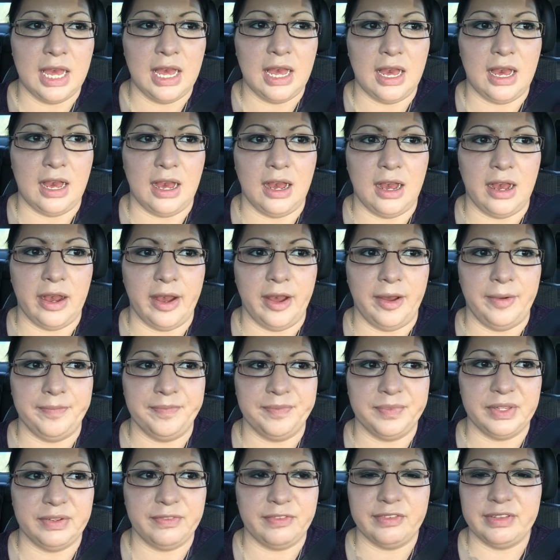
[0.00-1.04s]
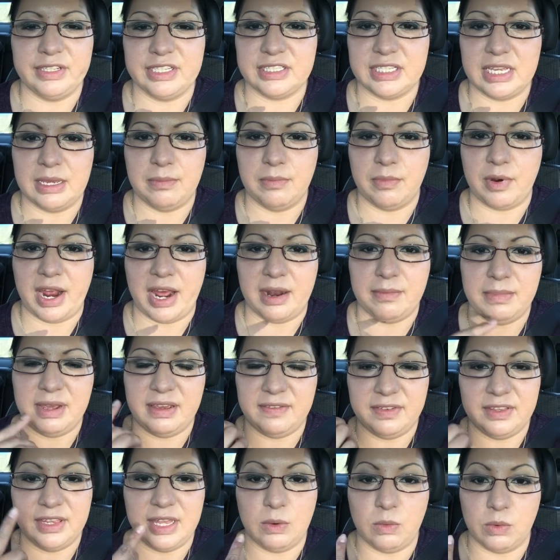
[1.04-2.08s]
from the same brand.
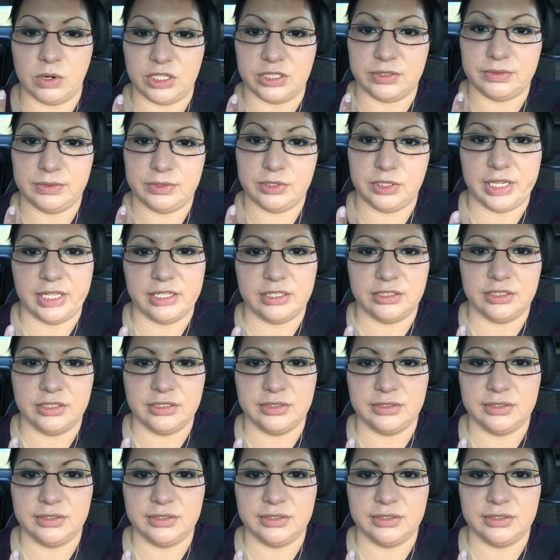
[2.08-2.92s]
Maybe they work together.